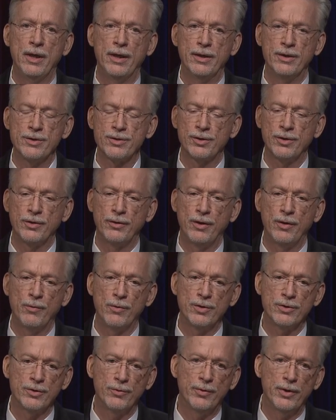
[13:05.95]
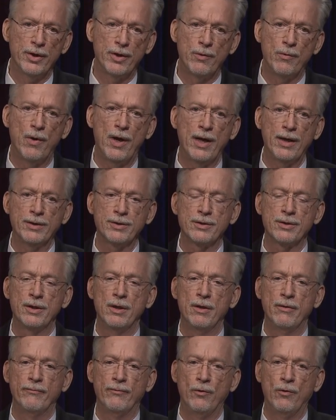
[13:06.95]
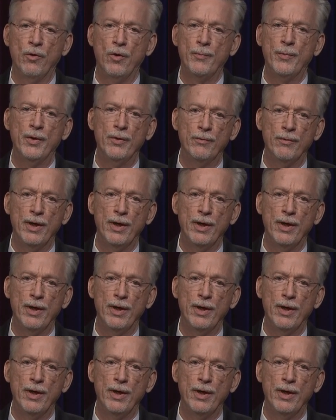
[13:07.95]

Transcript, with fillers: And so there was a request for open